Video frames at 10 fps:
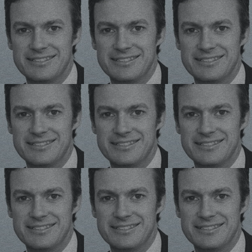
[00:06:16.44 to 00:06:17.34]

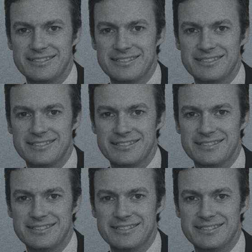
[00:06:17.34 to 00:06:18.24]

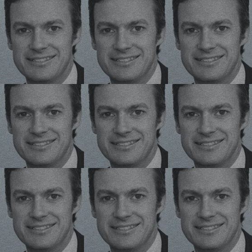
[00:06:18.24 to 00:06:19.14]

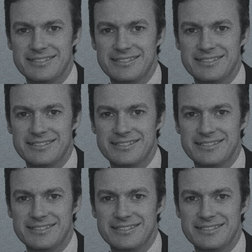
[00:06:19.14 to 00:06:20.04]

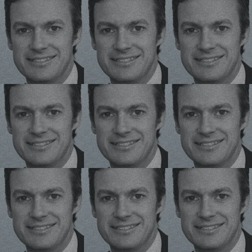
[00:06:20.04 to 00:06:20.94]
(no lip movement)